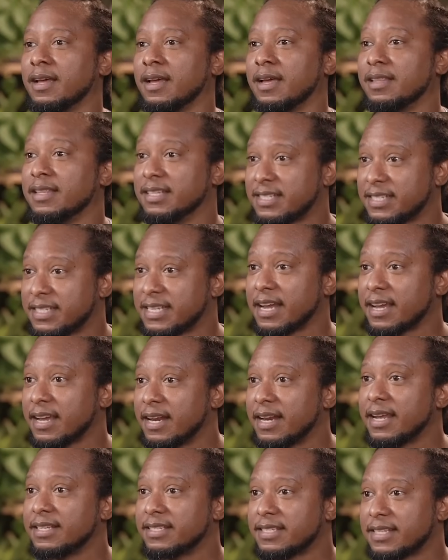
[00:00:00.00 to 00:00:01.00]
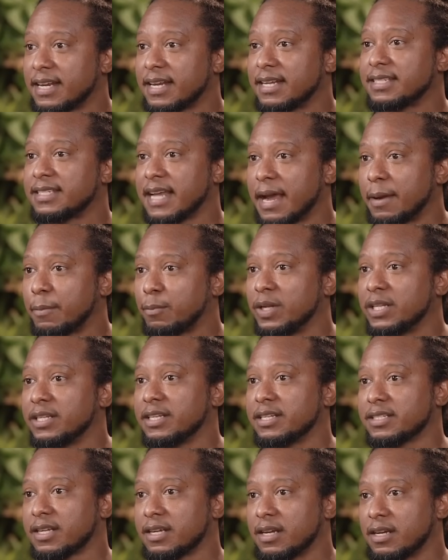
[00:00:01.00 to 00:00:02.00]
The second incident type we'll
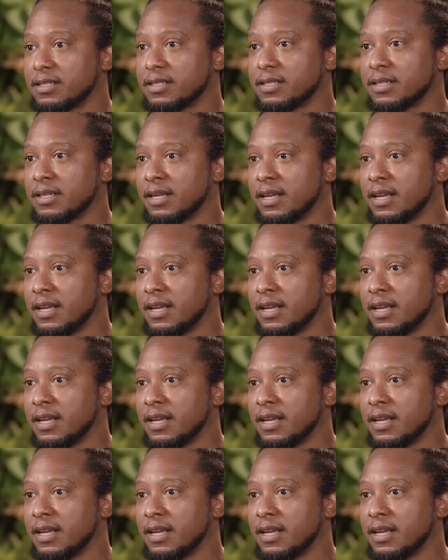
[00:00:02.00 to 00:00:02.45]
discuss